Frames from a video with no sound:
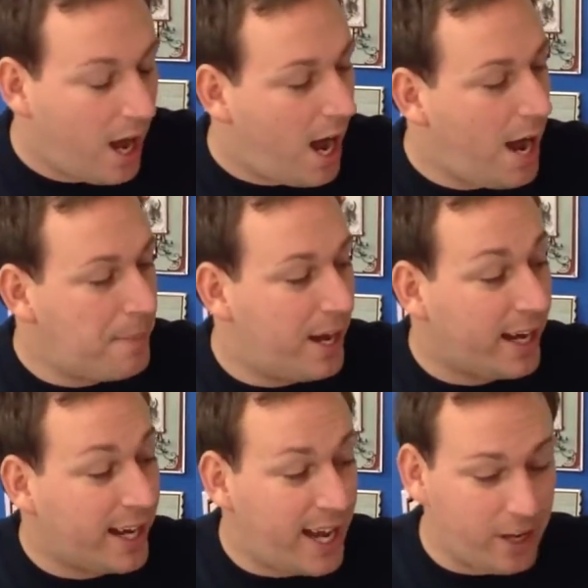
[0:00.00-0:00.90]

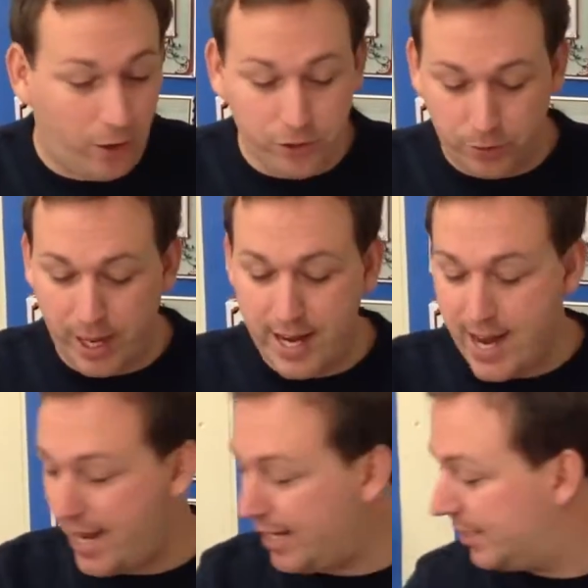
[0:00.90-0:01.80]
Okay, on to our
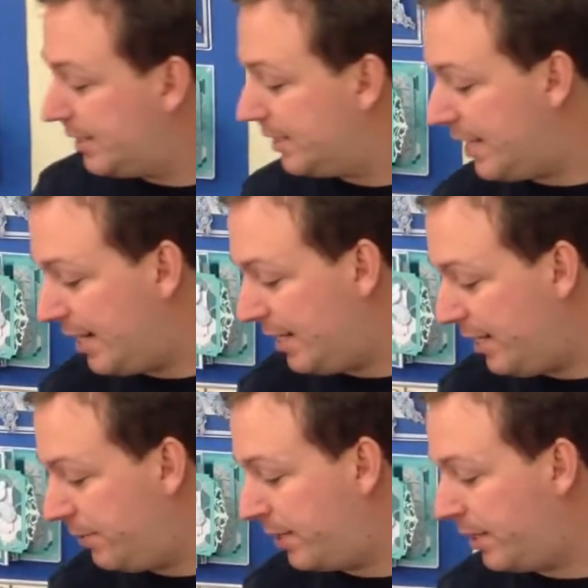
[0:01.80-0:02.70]
next
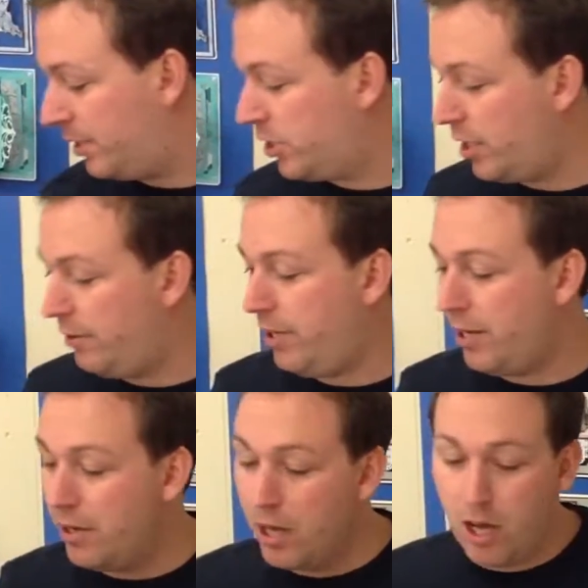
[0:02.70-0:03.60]
technique we're going to show
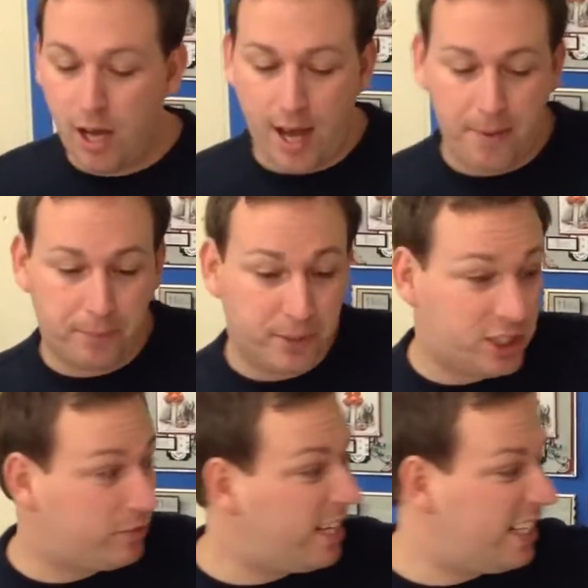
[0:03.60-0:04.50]
you,
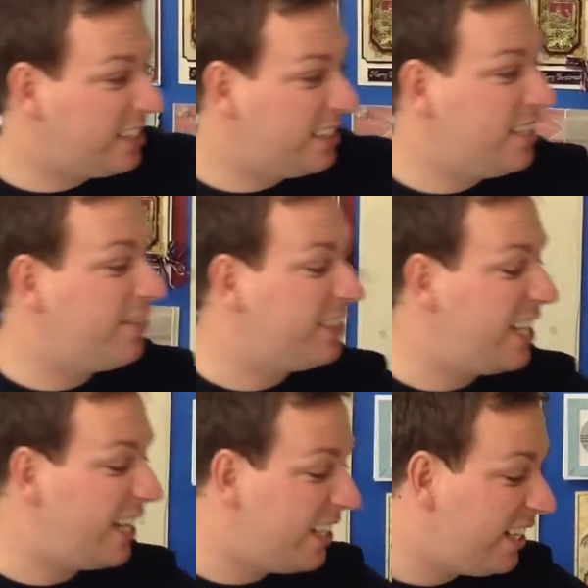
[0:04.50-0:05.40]
which really isn't another
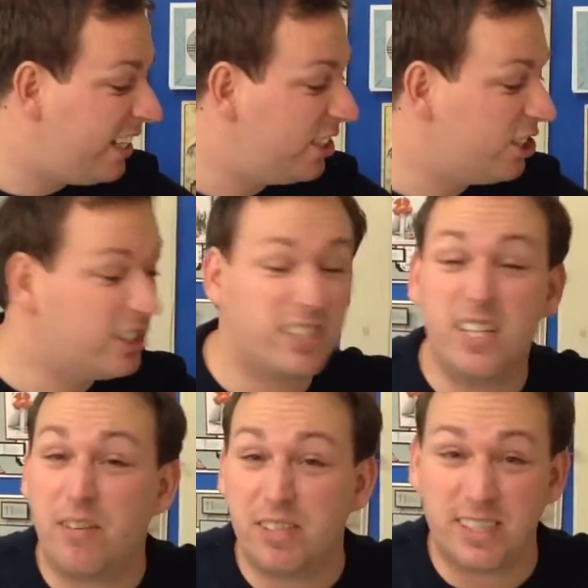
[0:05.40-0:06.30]
technique, it's just
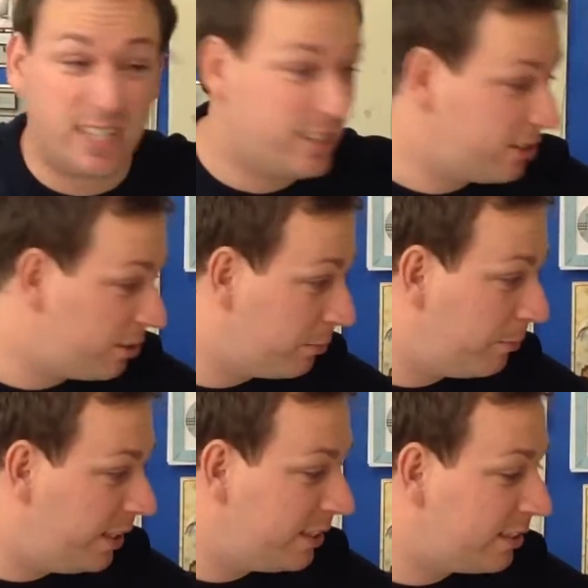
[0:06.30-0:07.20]
another stencil,
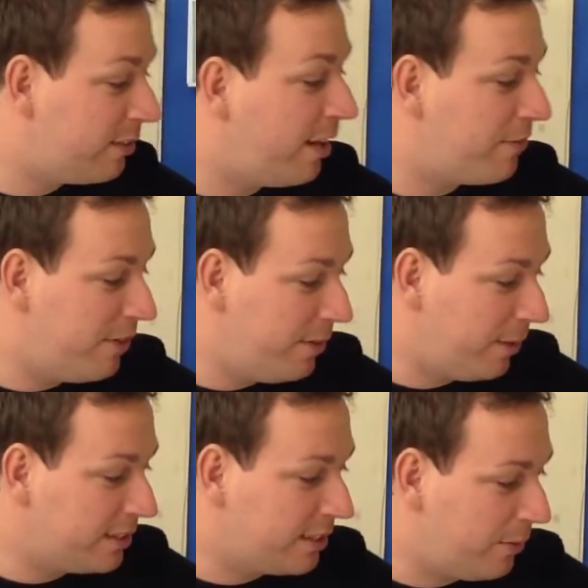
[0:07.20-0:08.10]
but it's a lovely
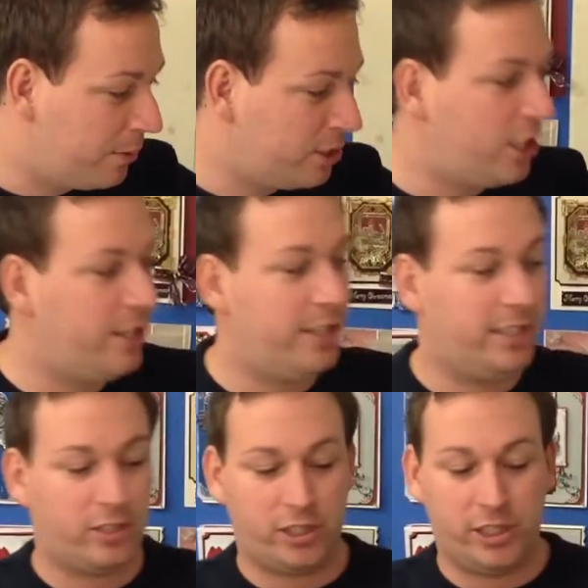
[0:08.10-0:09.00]
one, so I want to show you
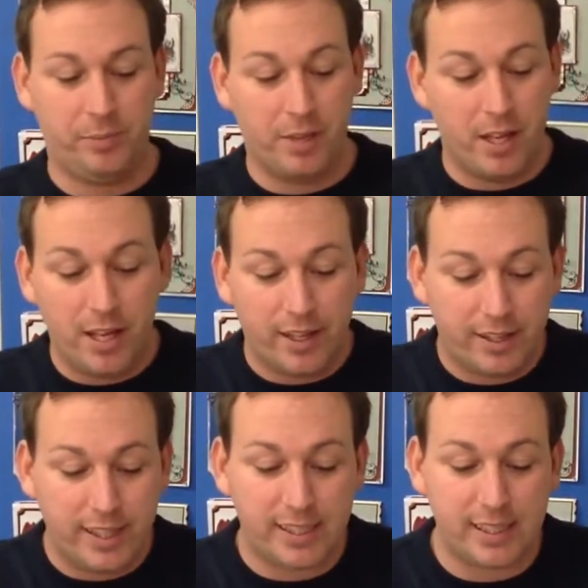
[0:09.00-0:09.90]
this too.
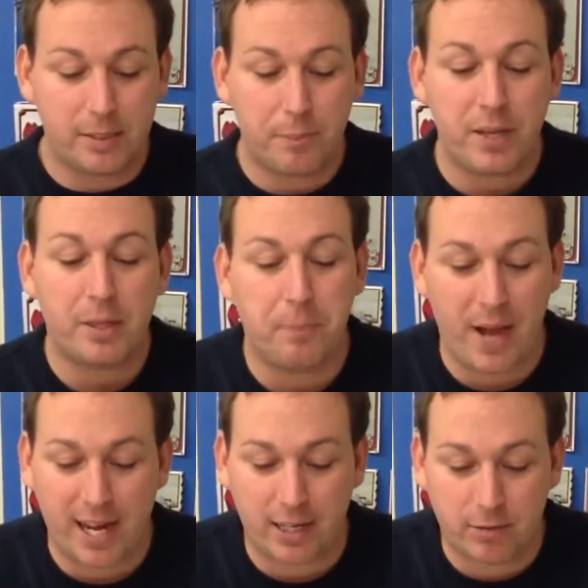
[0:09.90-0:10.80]
This is a big
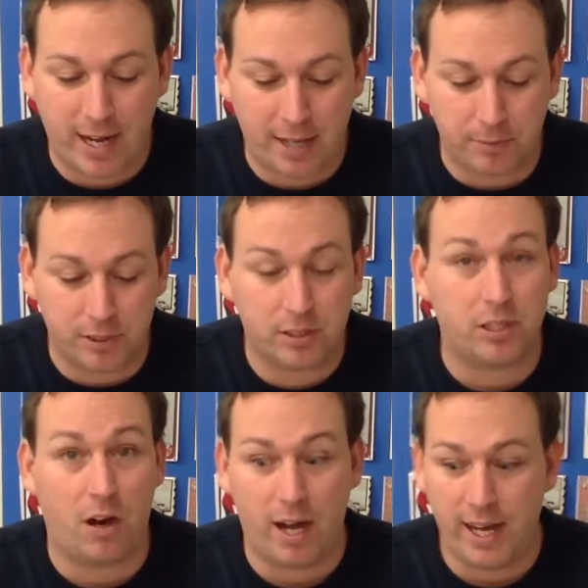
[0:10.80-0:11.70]
background
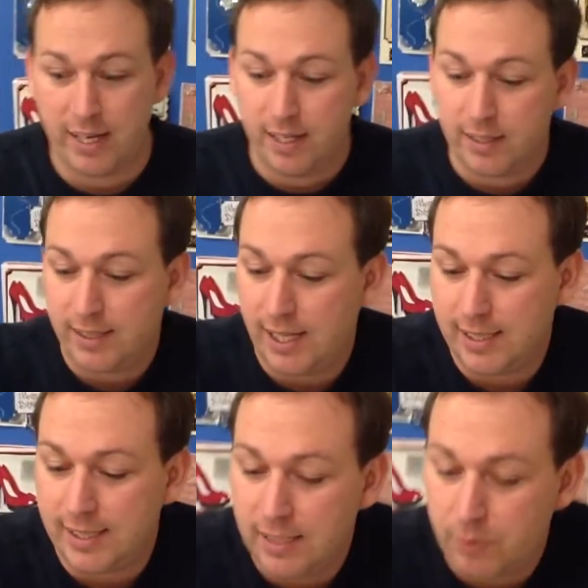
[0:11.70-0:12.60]
die.
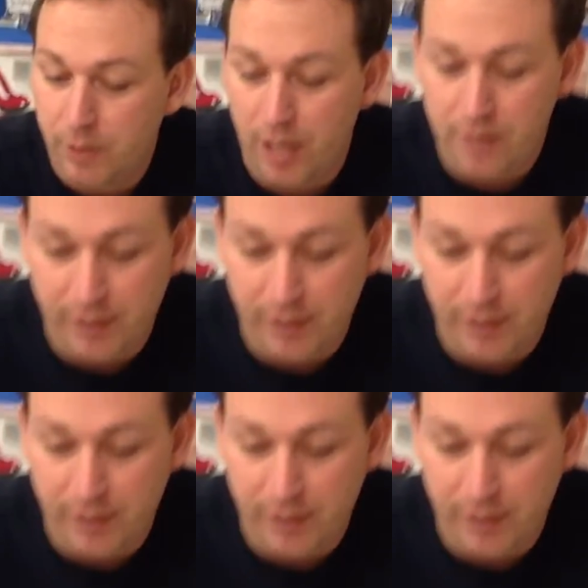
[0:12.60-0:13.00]
That's this one over